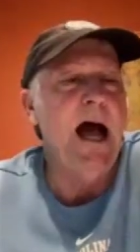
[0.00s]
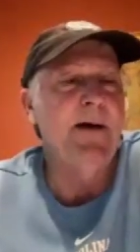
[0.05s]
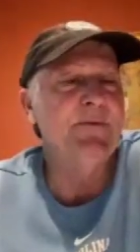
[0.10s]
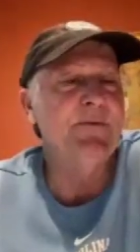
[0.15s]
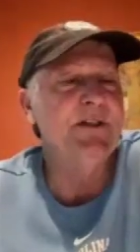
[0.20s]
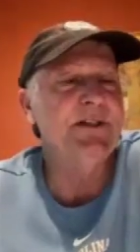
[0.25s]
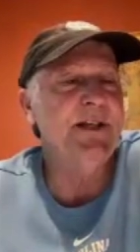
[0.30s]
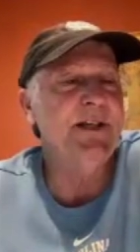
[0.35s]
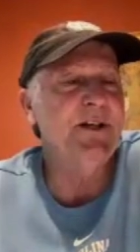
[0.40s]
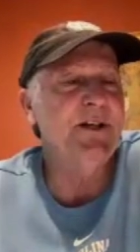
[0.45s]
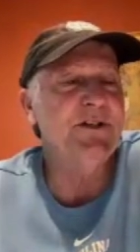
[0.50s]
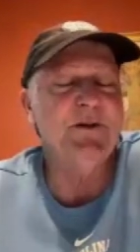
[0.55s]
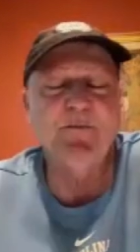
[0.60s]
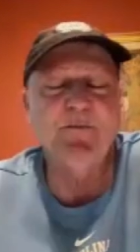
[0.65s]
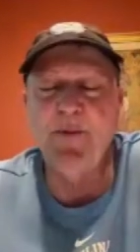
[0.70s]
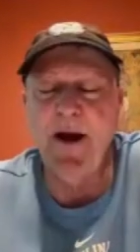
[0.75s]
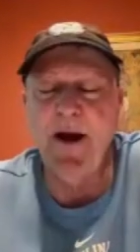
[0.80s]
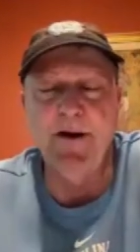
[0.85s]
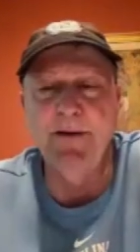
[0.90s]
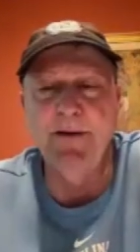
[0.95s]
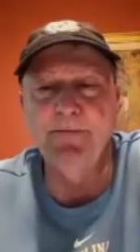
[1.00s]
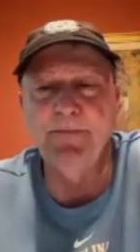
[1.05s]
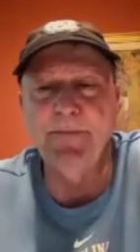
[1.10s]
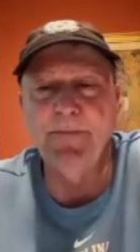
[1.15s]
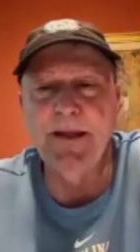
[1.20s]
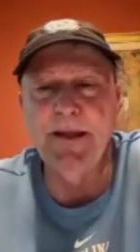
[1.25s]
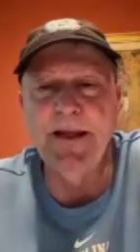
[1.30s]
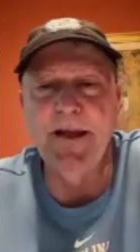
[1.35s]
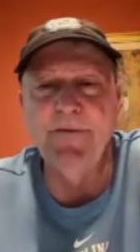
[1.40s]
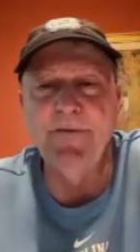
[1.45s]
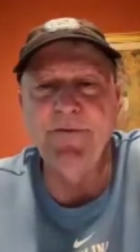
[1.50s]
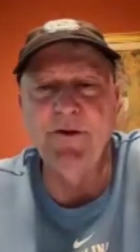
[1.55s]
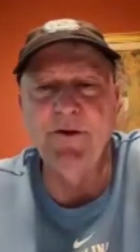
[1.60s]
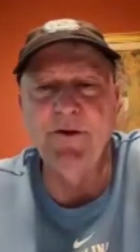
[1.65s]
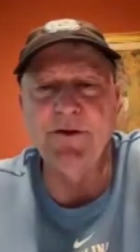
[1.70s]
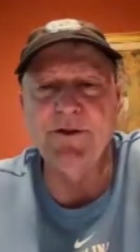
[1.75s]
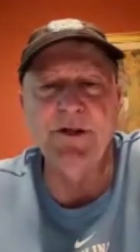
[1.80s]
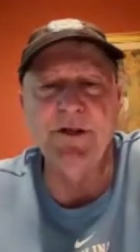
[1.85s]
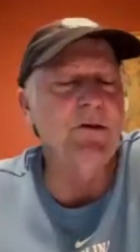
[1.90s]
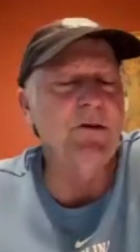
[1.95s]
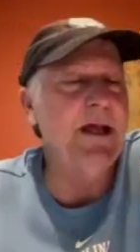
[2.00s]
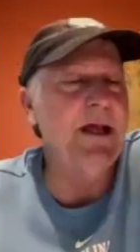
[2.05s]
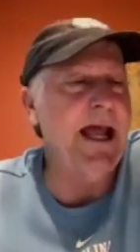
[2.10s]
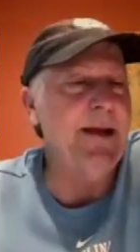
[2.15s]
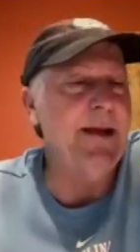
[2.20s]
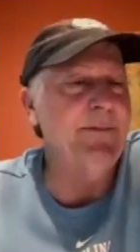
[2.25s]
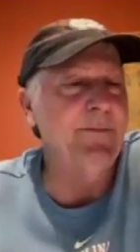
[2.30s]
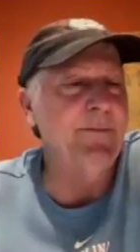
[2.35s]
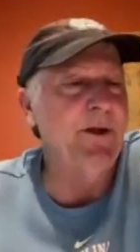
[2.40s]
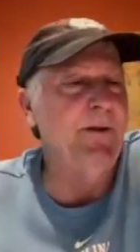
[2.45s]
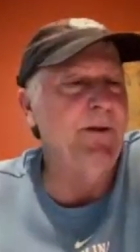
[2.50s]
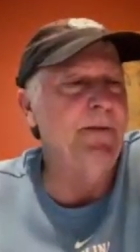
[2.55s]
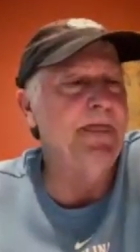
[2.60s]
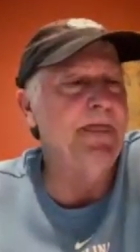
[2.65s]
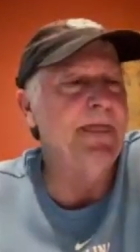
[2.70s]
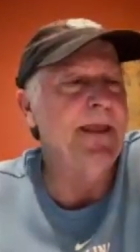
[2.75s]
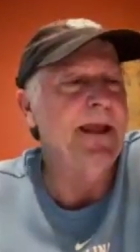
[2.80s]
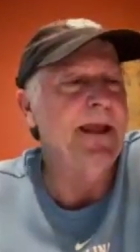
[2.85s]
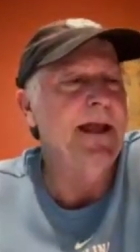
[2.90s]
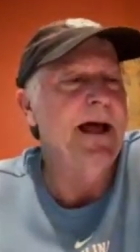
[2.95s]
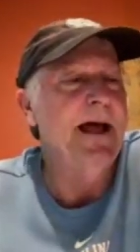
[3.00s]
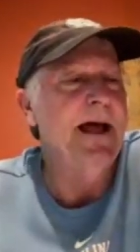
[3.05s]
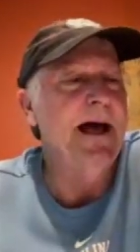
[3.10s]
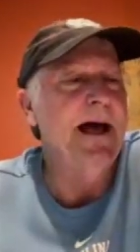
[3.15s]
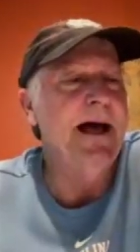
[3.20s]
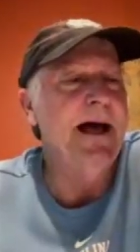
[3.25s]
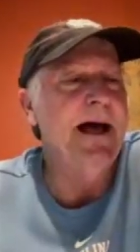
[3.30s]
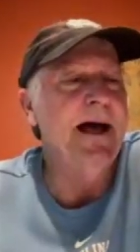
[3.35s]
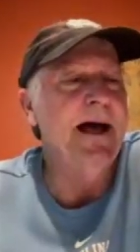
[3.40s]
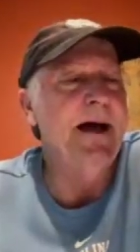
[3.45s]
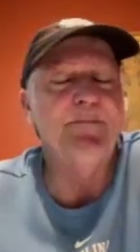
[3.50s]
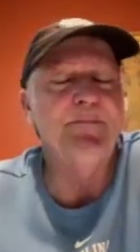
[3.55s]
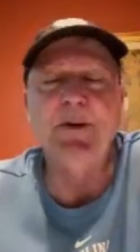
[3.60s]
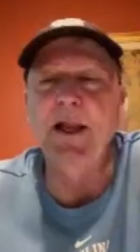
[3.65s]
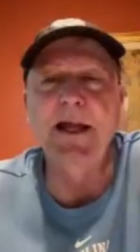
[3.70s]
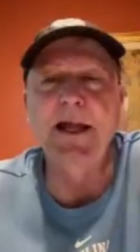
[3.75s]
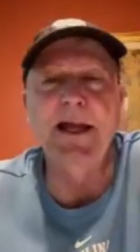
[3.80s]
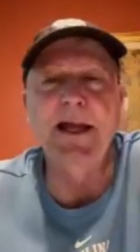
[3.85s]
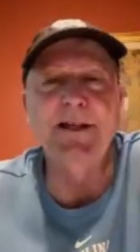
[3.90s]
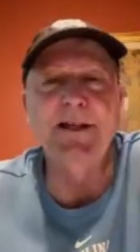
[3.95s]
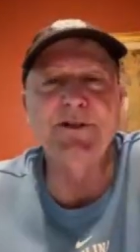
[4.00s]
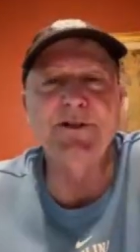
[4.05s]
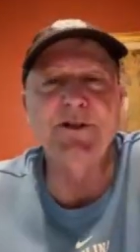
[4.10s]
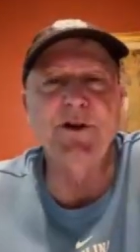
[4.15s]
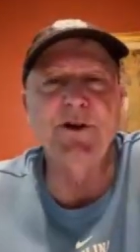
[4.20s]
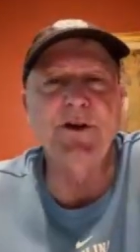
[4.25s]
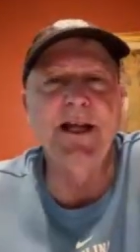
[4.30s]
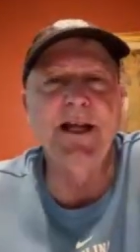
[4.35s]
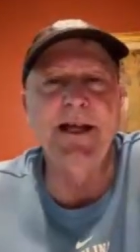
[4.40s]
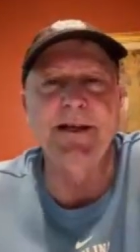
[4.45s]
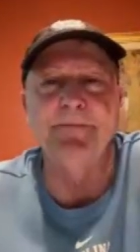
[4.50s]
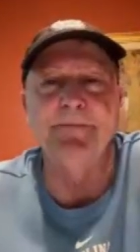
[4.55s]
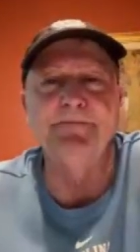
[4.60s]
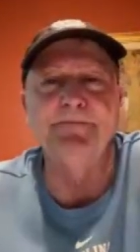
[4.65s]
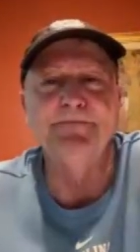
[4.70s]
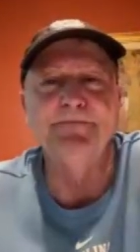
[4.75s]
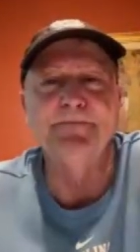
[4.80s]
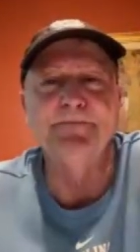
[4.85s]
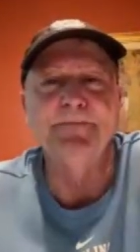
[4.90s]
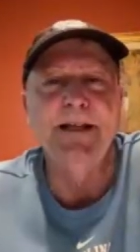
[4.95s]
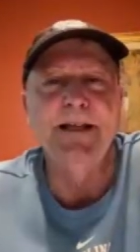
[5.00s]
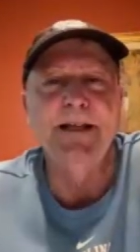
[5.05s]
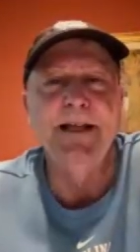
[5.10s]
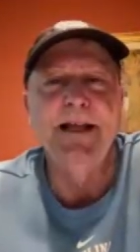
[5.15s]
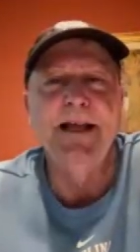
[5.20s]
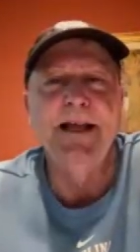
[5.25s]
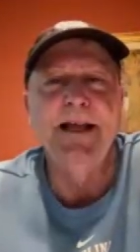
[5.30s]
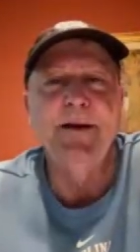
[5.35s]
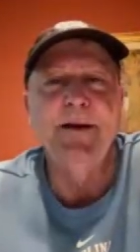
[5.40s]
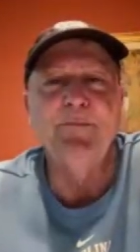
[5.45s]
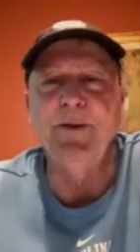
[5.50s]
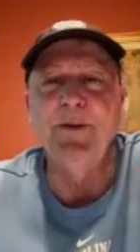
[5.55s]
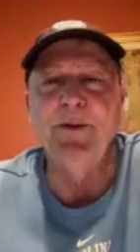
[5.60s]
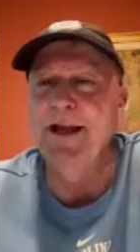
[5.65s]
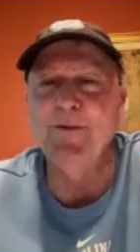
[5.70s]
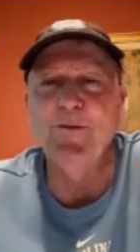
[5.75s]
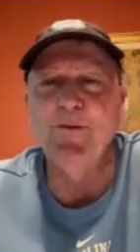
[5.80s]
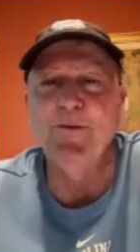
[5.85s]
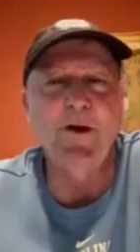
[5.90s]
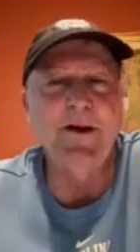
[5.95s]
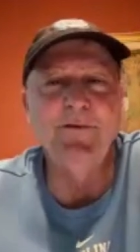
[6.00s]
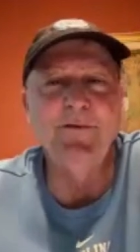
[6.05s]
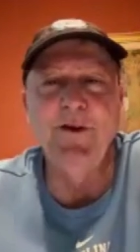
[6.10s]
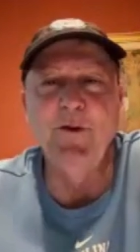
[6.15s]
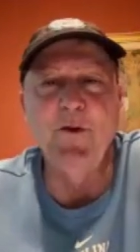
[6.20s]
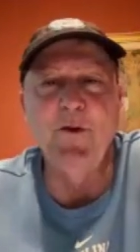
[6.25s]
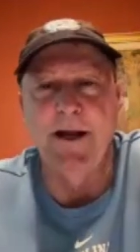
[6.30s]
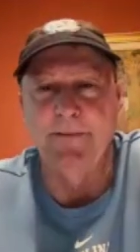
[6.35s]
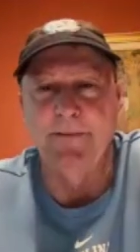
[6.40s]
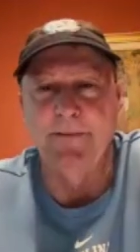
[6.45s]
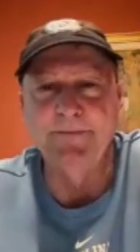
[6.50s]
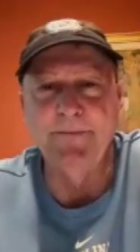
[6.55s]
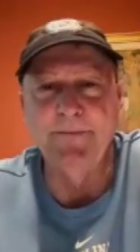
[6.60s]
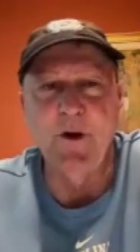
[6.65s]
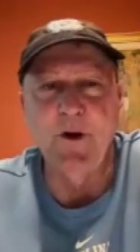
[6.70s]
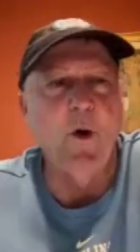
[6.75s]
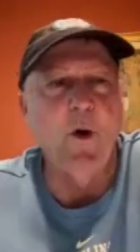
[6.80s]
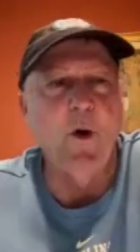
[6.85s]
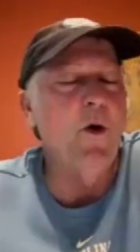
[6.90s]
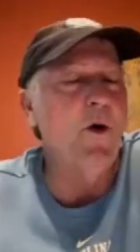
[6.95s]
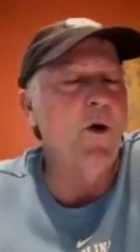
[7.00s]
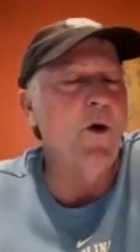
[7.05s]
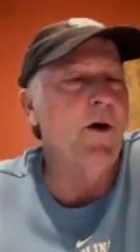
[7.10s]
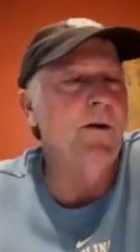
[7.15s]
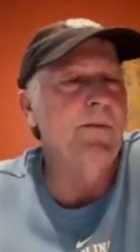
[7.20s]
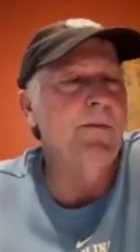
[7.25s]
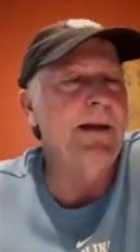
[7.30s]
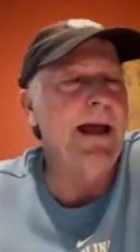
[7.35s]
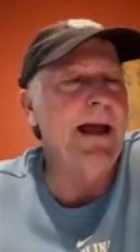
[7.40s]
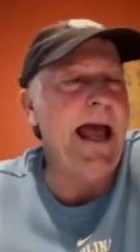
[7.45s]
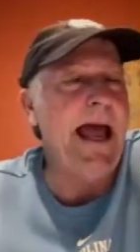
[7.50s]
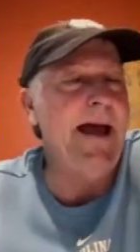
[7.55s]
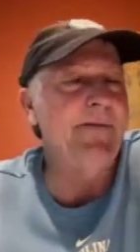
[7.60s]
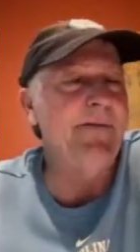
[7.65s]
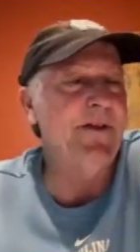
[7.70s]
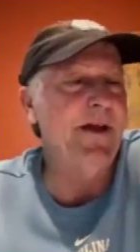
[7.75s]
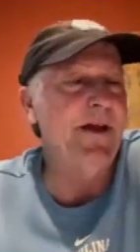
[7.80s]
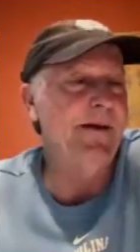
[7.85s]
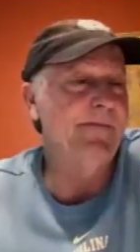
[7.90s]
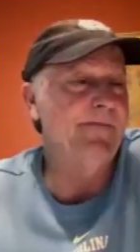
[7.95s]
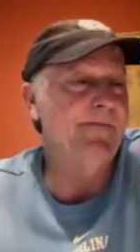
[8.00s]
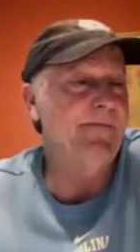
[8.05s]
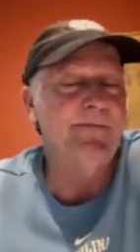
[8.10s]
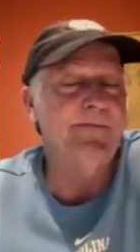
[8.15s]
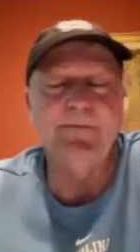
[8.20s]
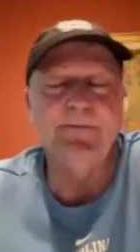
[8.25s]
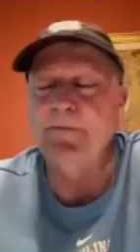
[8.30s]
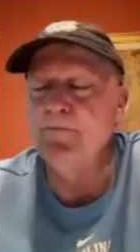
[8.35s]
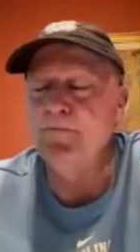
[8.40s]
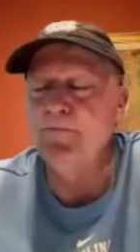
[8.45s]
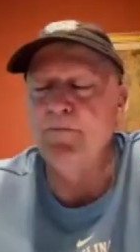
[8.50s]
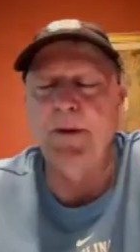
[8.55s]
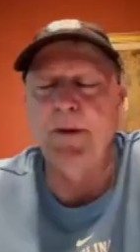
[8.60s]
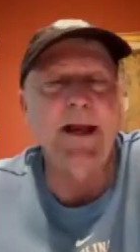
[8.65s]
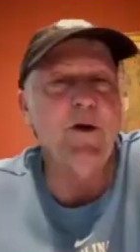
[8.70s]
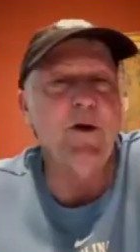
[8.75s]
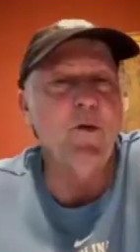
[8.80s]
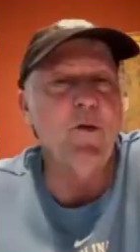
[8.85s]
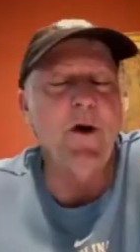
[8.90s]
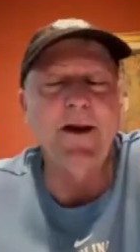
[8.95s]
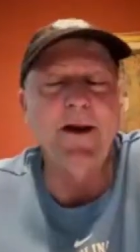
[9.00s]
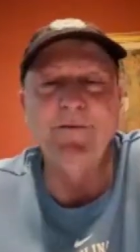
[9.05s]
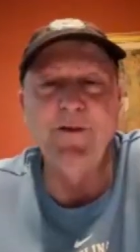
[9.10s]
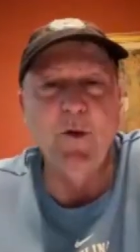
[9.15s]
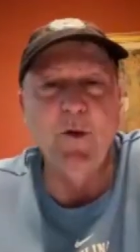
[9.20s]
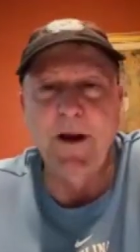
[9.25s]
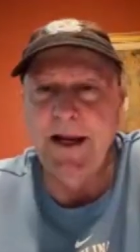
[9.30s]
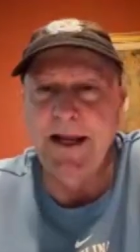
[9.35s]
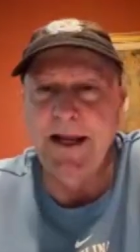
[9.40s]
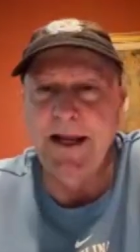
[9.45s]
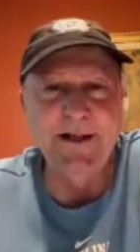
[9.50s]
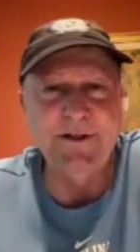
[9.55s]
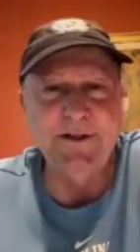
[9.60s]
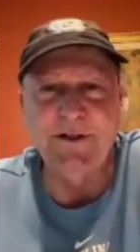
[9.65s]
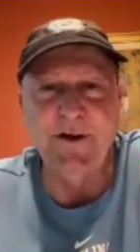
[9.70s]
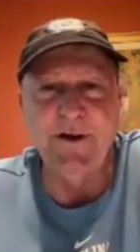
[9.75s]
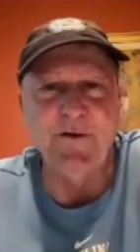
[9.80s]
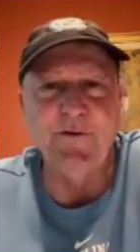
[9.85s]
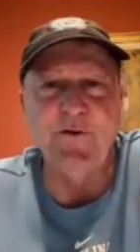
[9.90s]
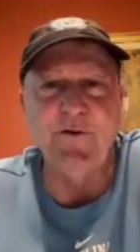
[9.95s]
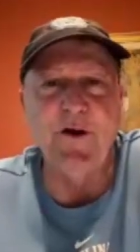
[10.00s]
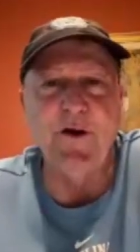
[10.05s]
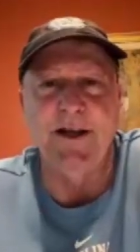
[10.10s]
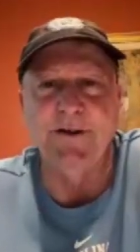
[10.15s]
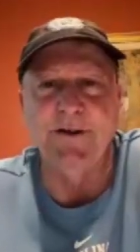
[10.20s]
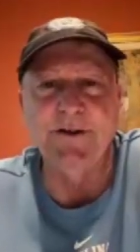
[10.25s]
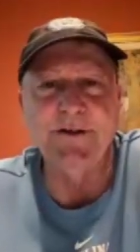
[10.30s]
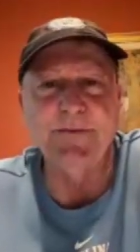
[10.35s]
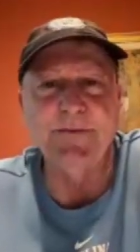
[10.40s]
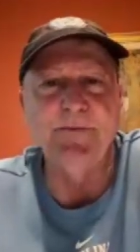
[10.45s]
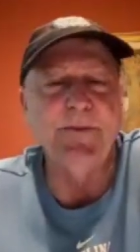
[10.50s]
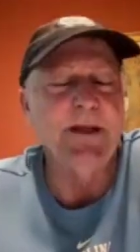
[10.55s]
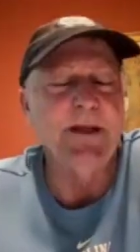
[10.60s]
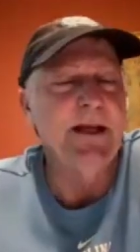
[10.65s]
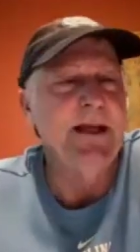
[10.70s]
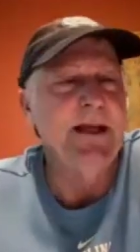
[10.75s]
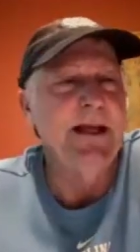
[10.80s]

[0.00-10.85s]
Obviously, as a parent, if you're still capable, play against your kid. Play them 1v1, or have them play 1v1 against their friends.